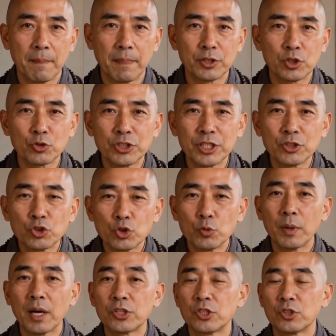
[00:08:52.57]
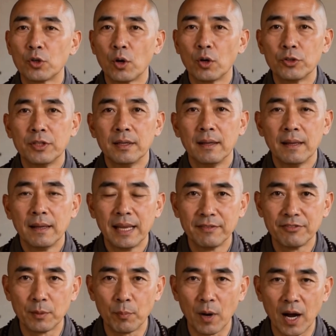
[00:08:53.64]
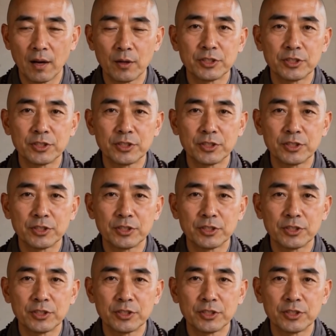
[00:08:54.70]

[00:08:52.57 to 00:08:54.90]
Using too much salt. If the bottle